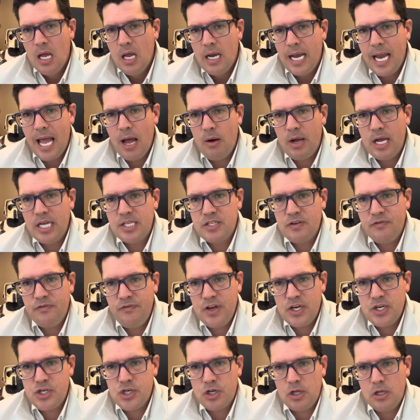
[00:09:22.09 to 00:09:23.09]
Now, it's
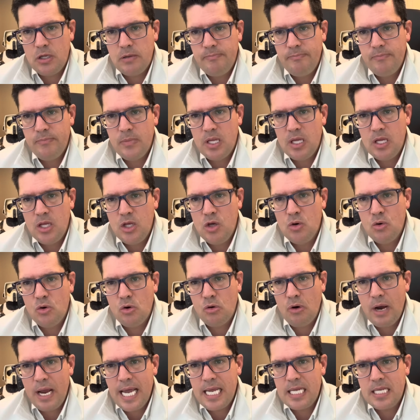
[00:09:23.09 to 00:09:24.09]
official.
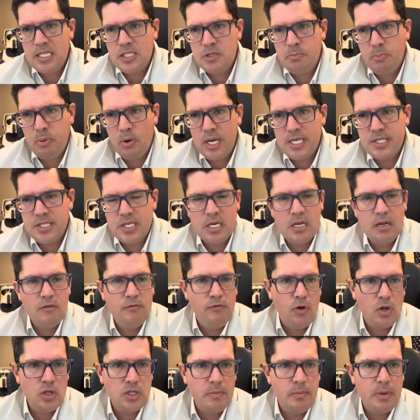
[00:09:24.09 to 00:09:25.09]
Ukraine's President
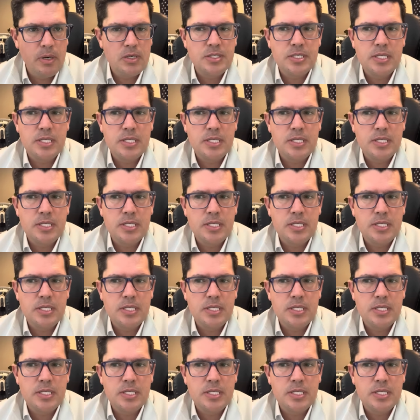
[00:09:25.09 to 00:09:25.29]
Volodymyr